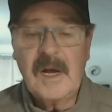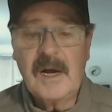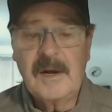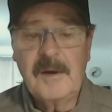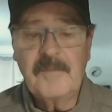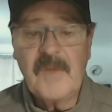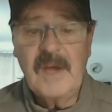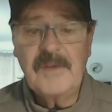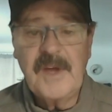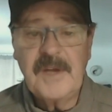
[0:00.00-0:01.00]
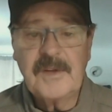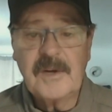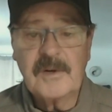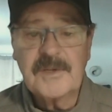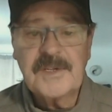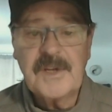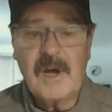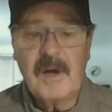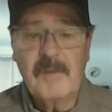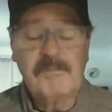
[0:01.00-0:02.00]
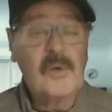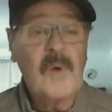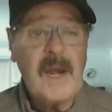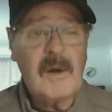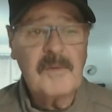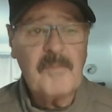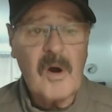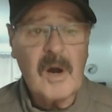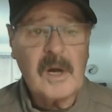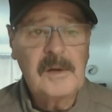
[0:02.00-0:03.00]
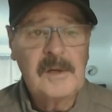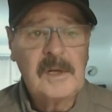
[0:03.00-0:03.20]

And then there's Blue Heron Park,